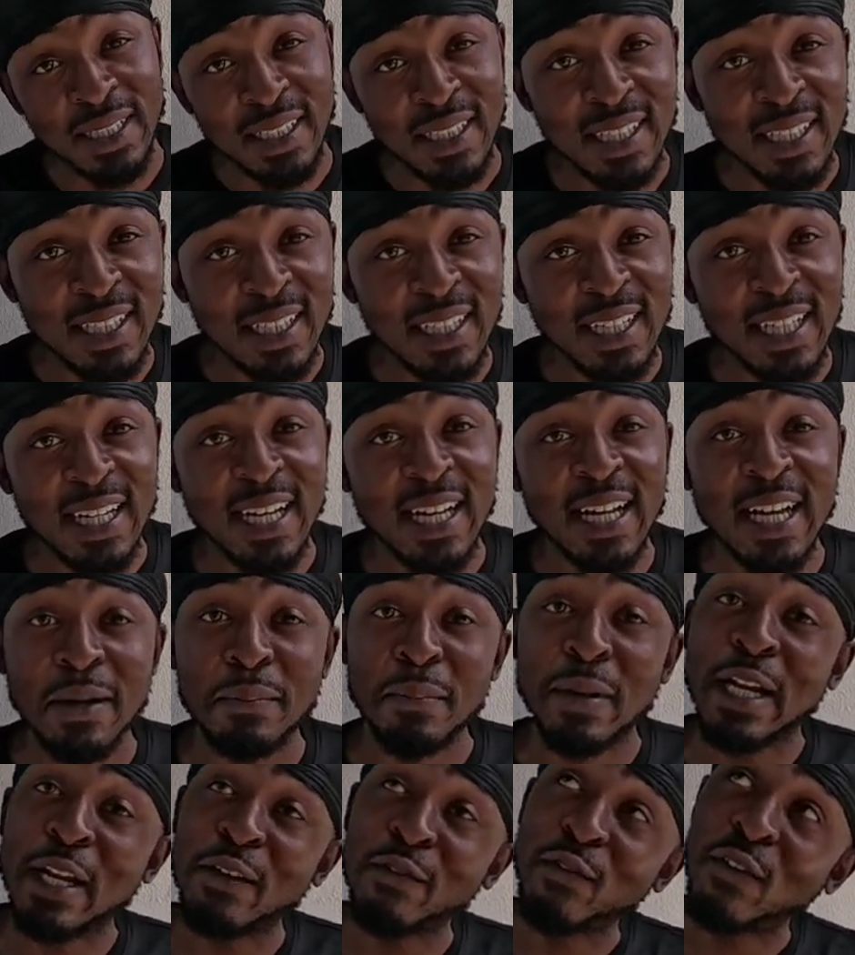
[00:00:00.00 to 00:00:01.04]
And
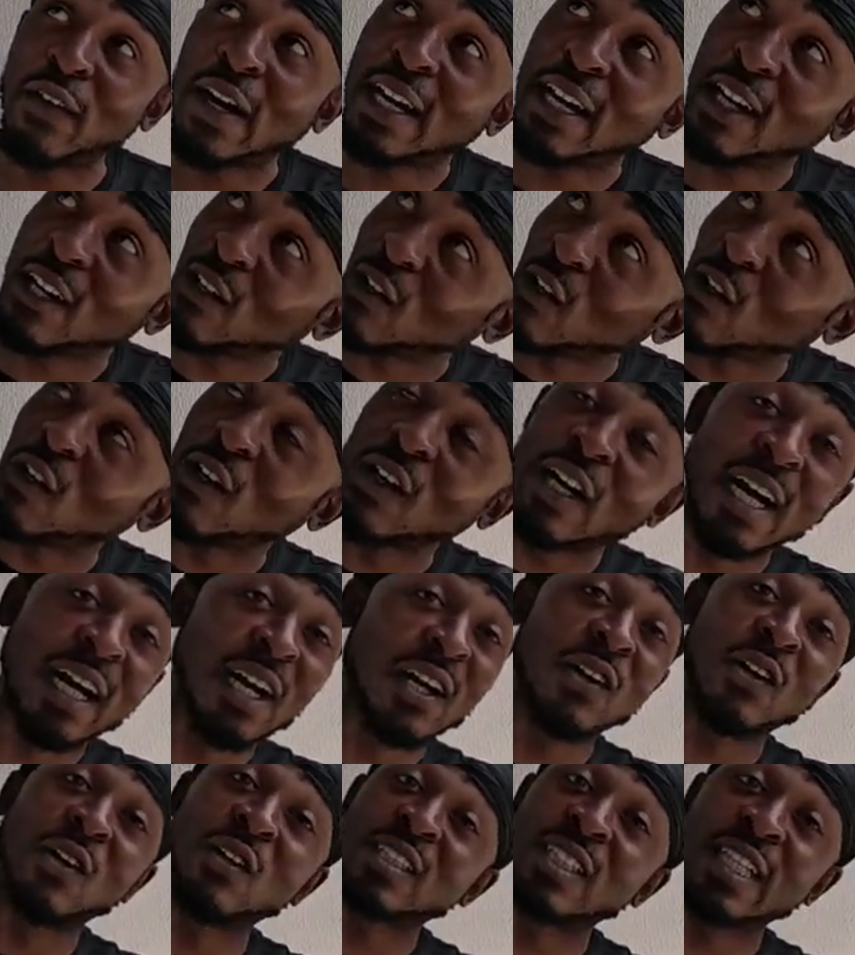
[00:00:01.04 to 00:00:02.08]
belly full, I
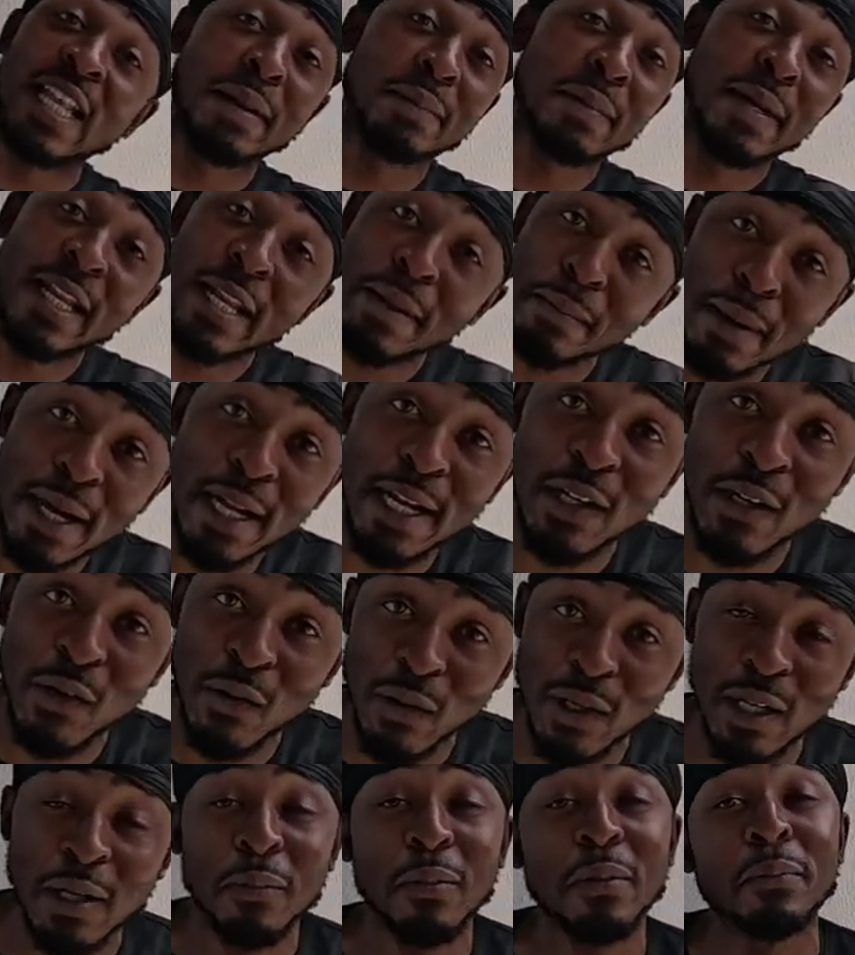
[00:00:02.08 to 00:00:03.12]
can go slap anybody in the
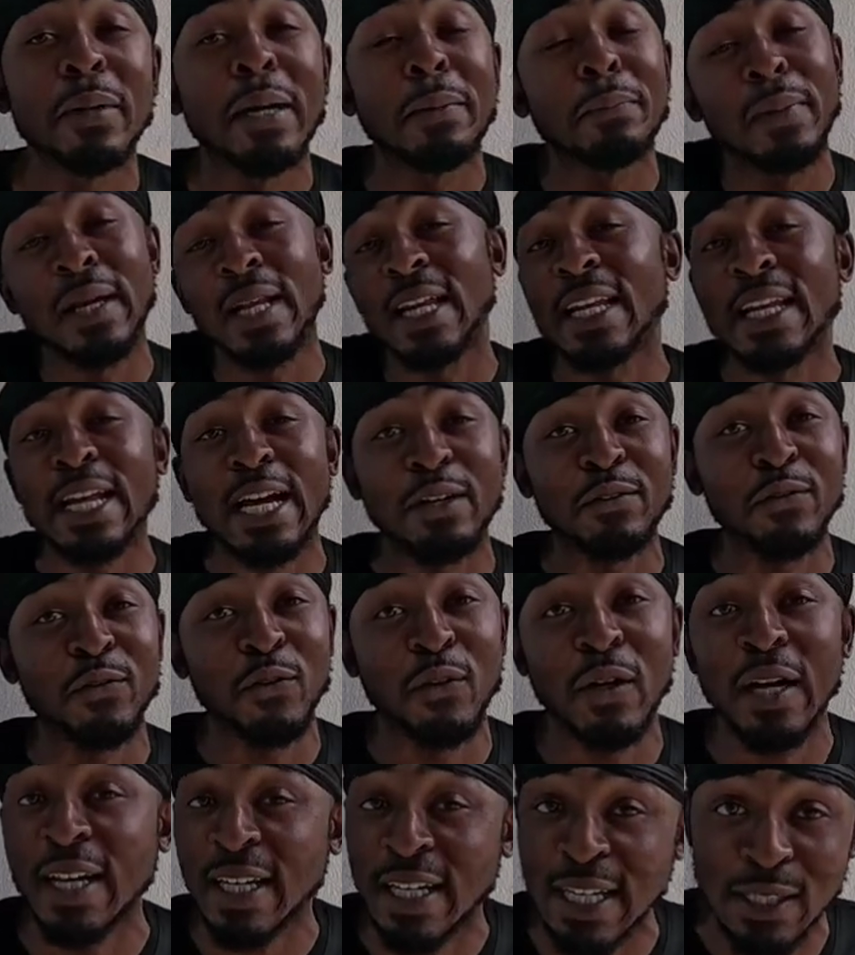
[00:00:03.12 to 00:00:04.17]
world. But my belly not
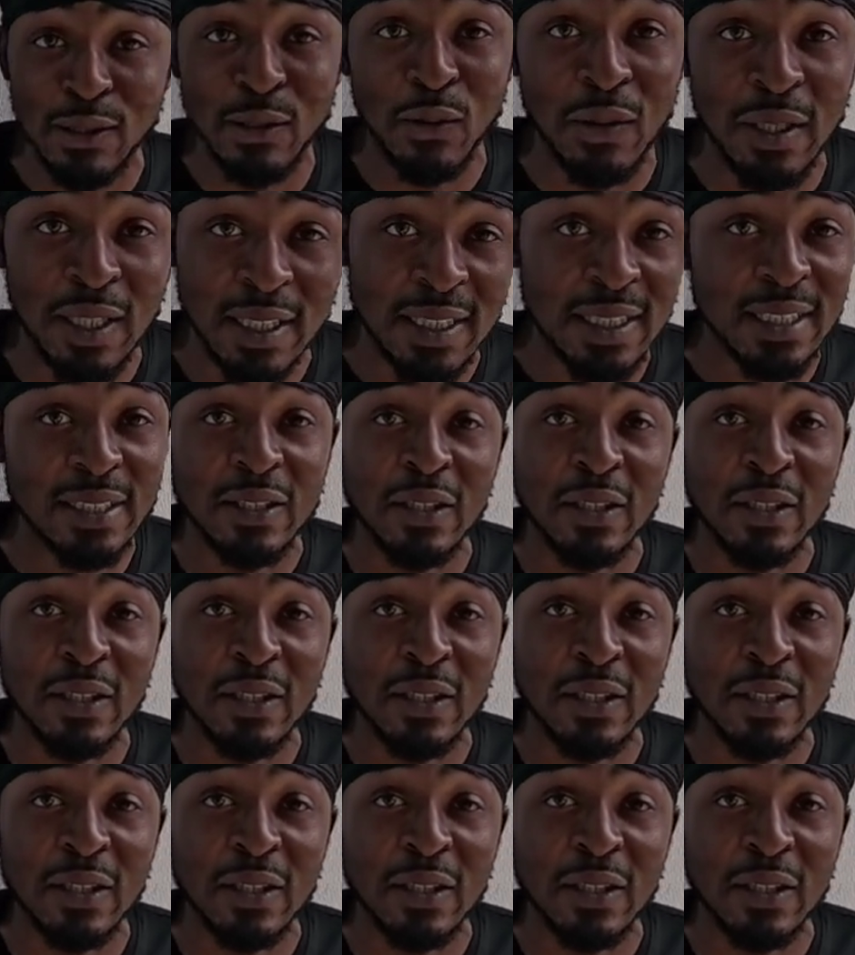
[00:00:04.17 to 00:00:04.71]
full, I can't do nothing.